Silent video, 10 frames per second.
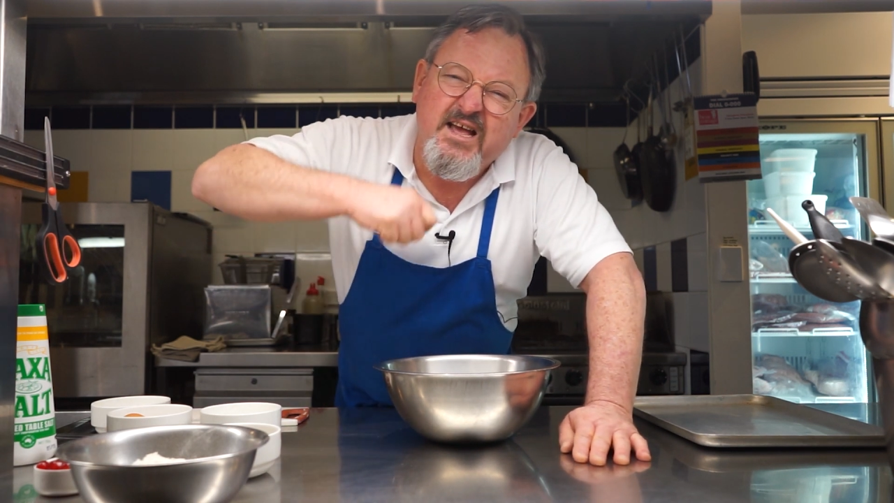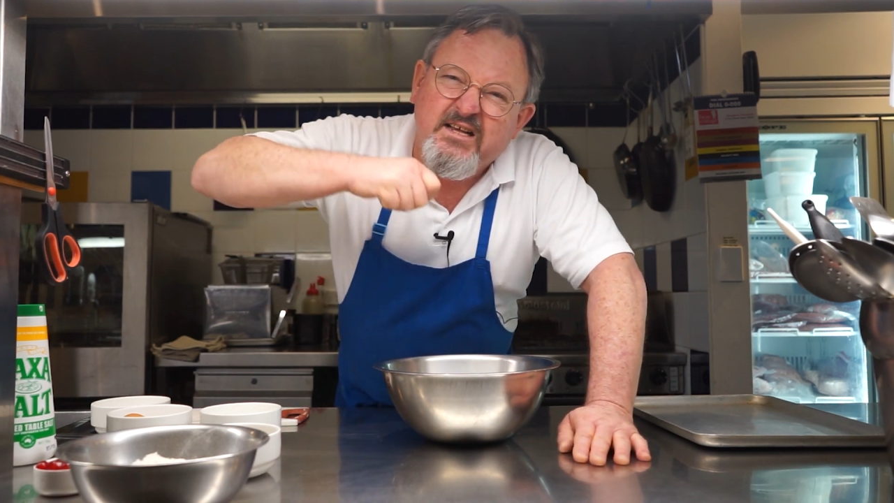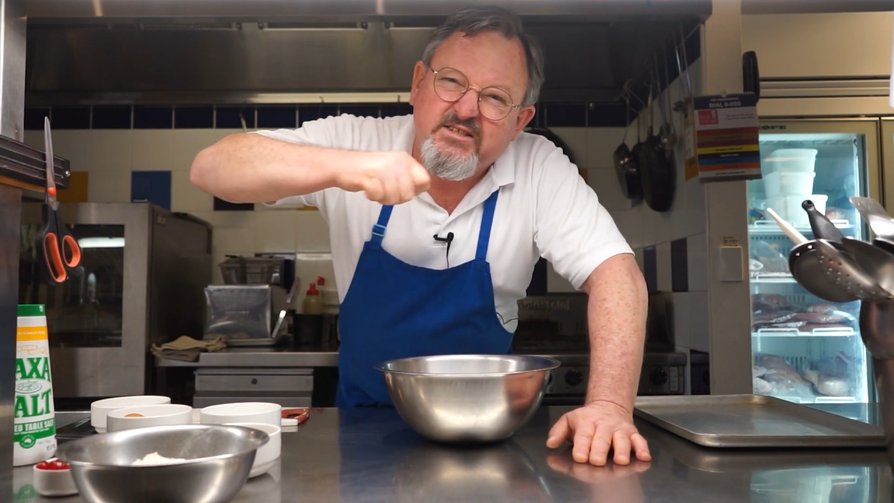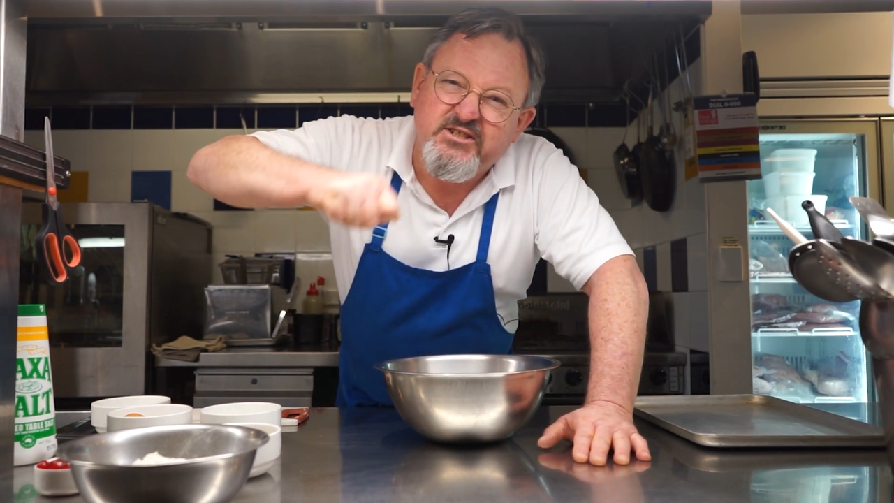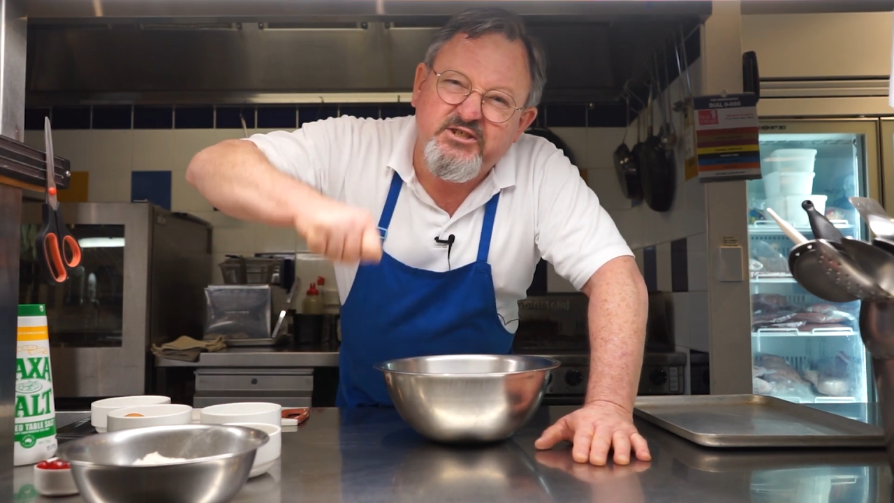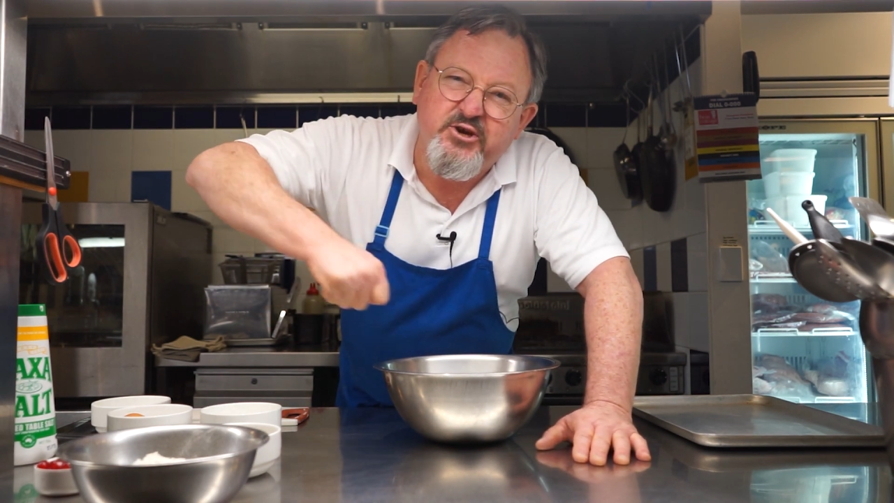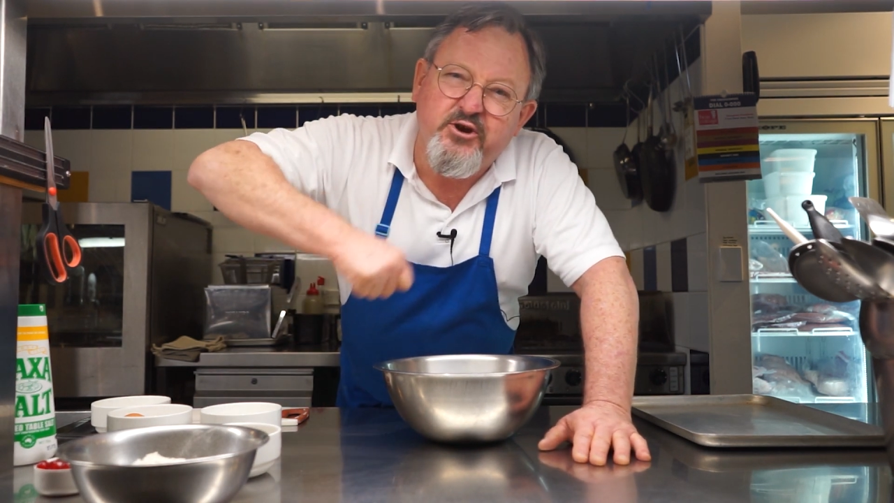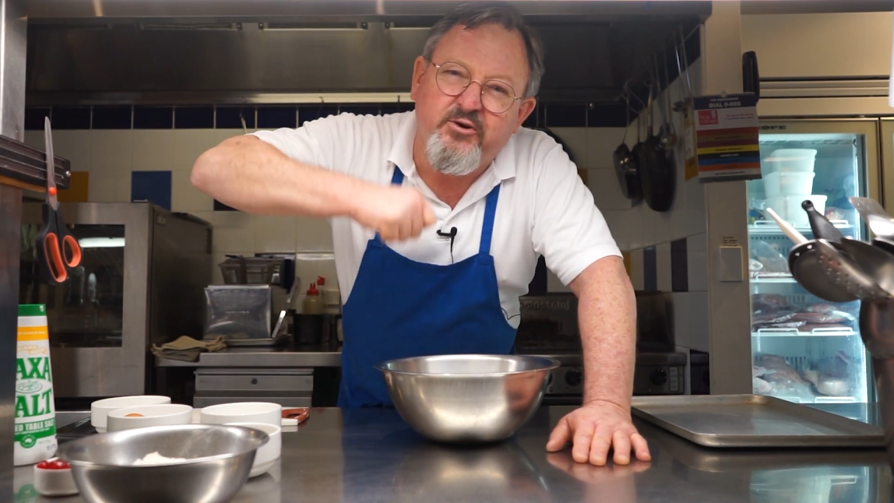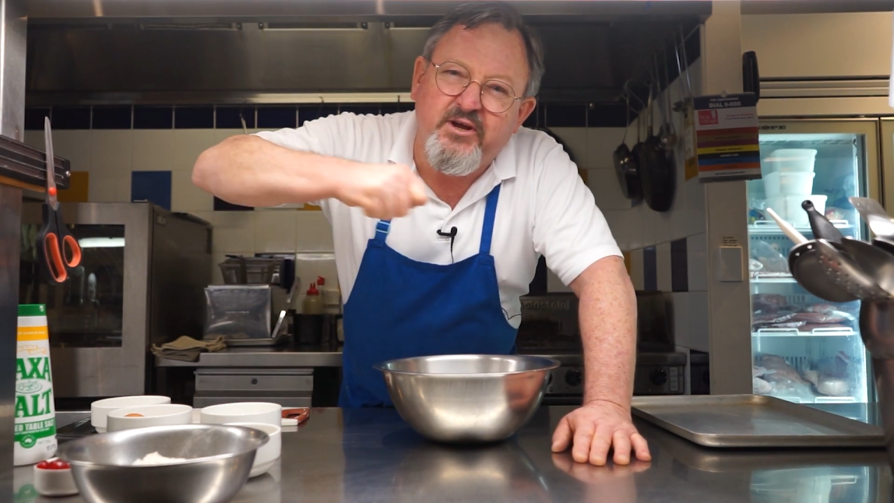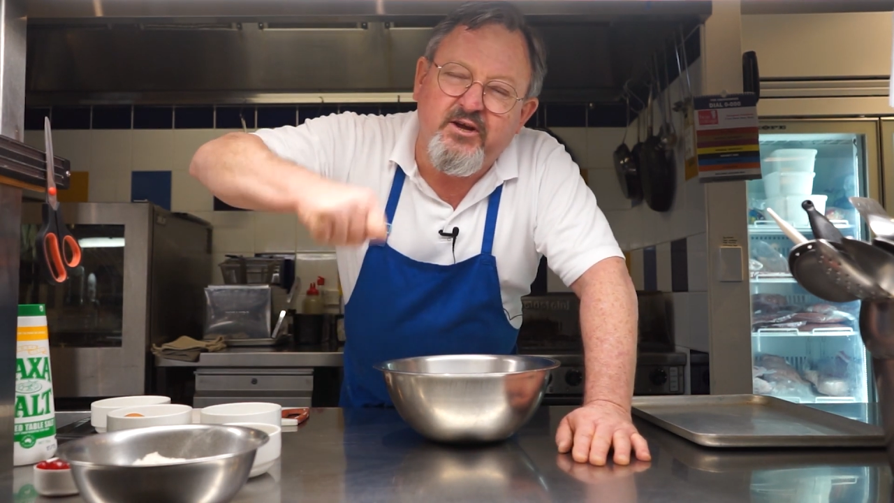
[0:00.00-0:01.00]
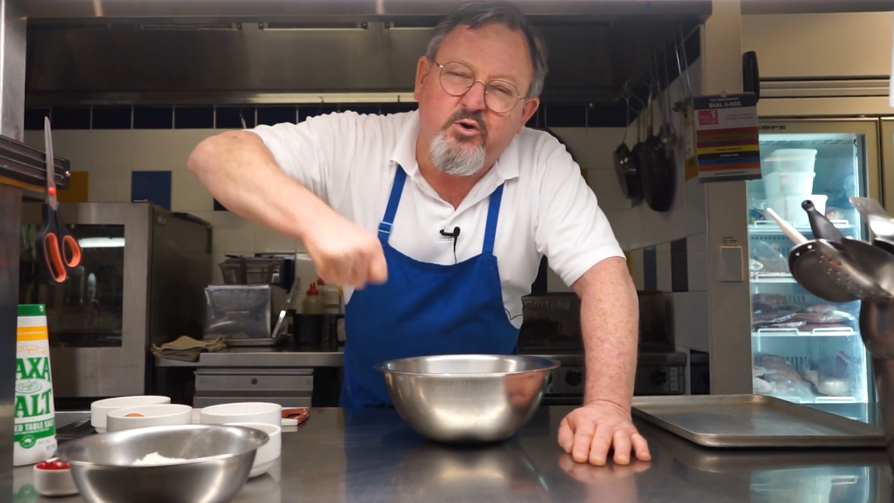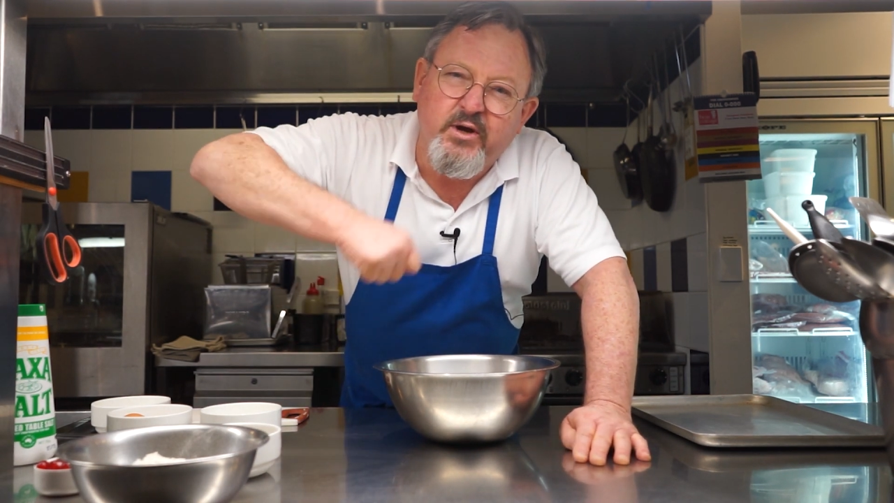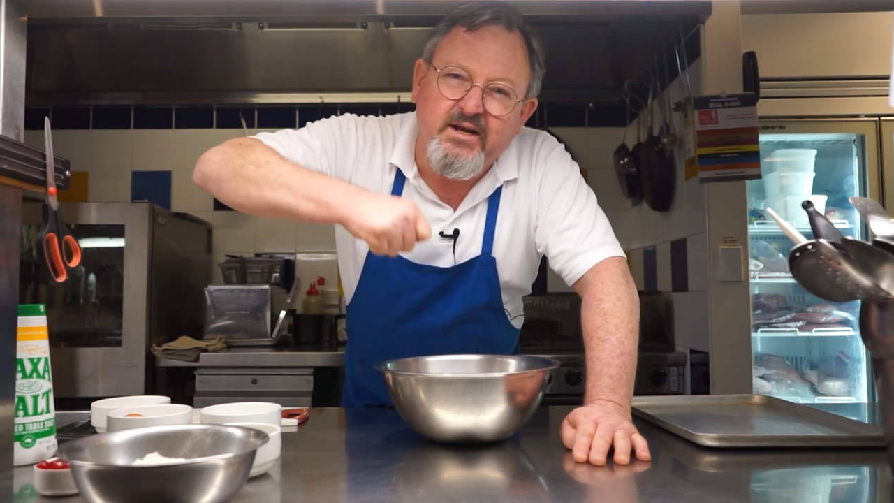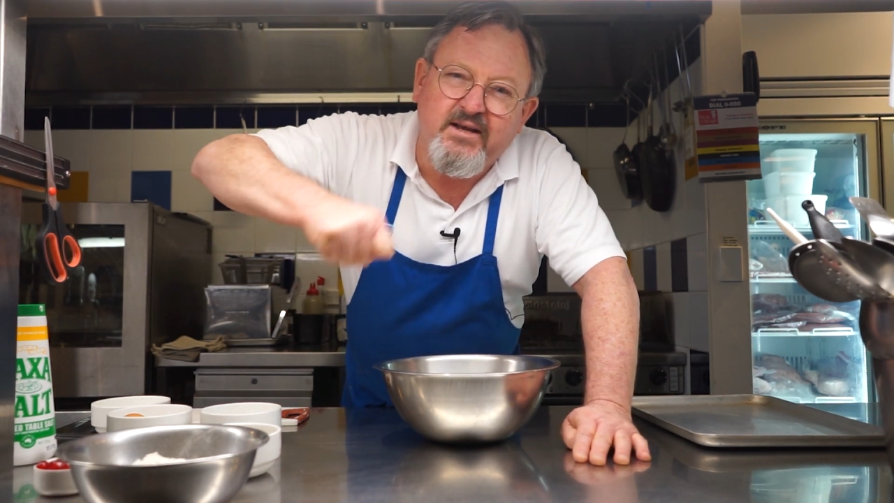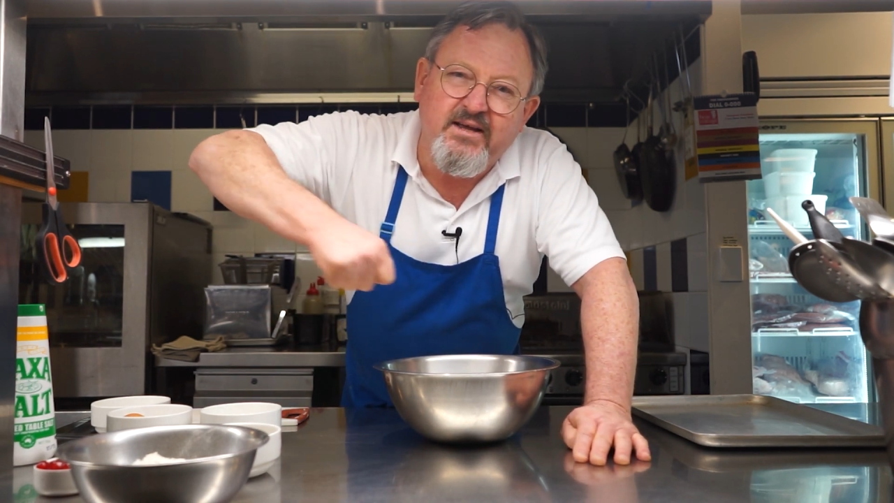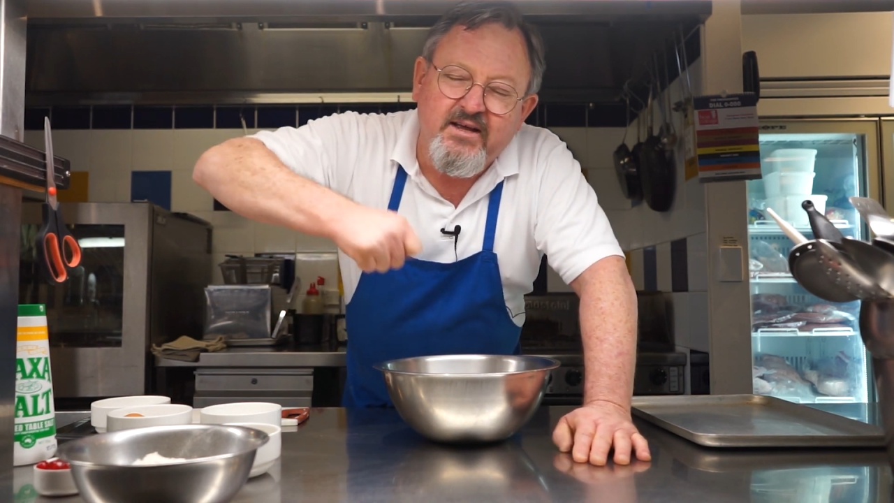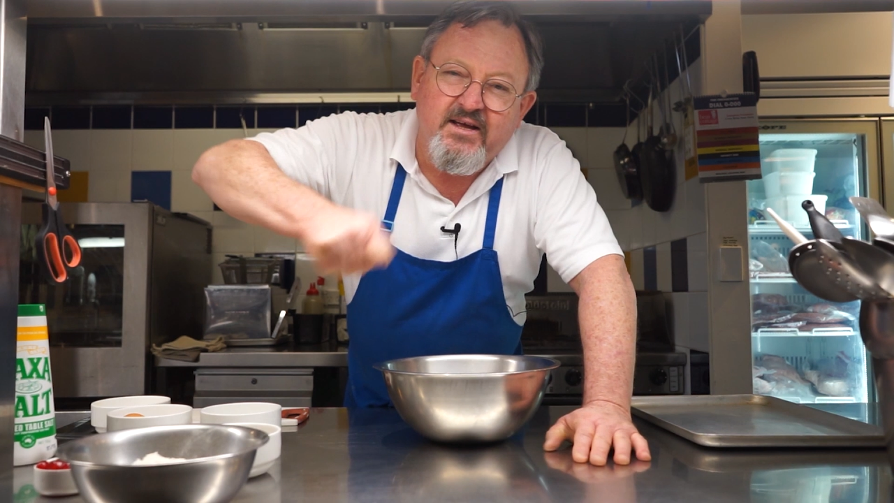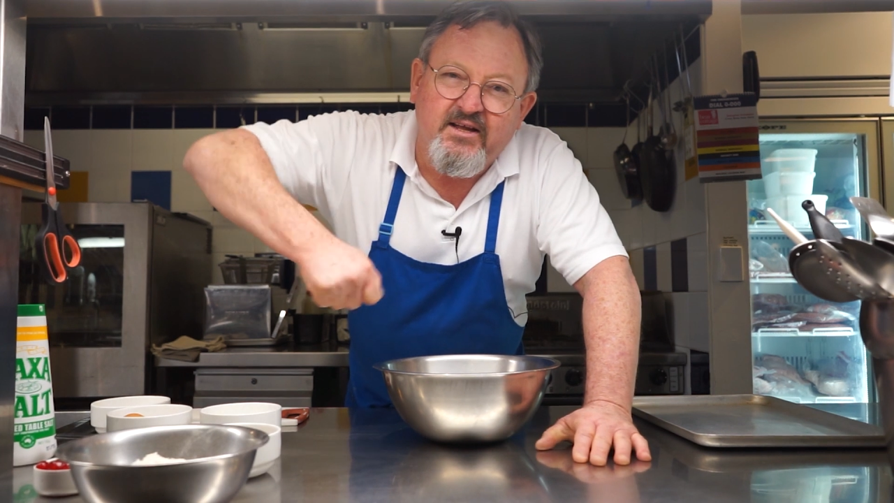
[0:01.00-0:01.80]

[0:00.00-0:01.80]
stirring it quickly